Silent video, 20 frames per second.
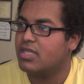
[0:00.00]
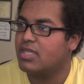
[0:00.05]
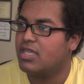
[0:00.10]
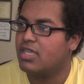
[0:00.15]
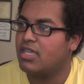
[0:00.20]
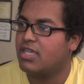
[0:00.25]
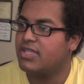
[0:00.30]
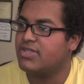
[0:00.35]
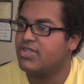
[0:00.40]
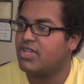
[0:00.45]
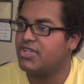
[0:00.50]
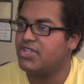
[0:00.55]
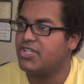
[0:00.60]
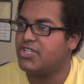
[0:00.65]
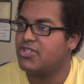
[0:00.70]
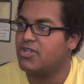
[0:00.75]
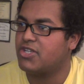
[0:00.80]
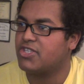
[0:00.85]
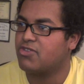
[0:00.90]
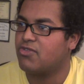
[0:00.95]
And Sanji
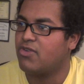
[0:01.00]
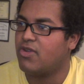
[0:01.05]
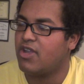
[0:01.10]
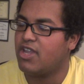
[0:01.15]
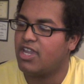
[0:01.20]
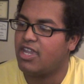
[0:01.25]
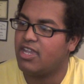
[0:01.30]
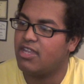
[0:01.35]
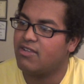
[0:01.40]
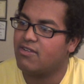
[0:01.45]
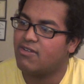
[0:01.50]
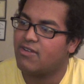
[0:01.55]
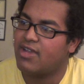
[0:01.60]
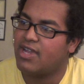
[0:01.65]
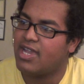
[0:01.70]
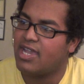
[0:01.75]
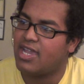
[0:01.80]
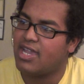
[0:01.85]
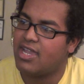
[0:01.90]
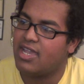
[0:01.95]
starts crying.
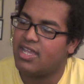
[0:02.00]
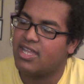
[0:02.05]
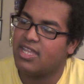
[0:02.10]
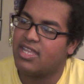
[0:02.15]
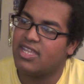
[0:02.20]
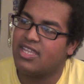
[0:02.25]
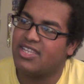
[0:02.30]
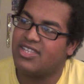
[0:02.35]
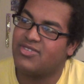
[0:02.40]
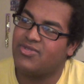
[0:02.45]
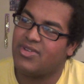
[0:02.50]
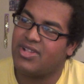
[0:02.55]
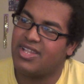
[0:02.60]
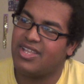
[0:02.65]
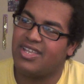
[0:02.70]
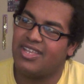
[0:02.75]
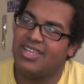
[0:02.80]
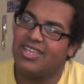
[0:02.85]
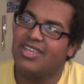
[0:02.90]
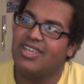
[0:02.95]
And it's
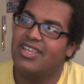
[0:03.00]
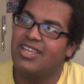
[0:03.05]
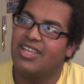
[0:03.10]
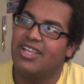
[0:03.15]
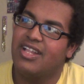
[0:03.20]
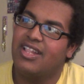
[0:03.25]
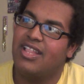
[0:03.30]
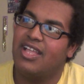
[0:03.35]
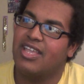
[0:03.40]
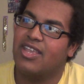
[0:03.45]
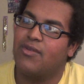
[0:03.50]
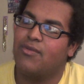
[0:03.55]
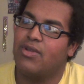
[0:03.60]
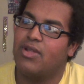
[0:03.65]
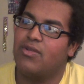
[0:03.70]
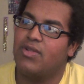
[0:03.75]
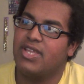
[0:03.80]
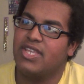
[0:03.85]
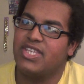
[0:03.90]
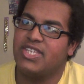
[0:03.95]
really like a
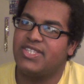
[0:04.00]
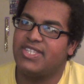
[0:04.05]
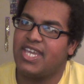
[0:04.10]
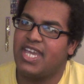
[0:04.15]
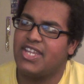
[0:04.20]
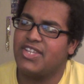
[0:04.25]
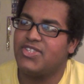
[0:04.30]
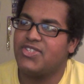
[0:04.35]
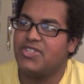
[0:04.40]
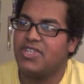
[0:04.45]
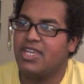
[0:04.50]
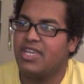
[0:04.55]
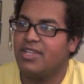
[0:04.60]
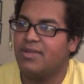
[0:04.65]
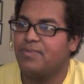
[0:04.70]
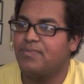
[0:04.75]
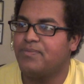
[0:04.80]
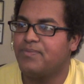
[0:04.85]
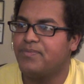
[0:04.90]
really sad scene.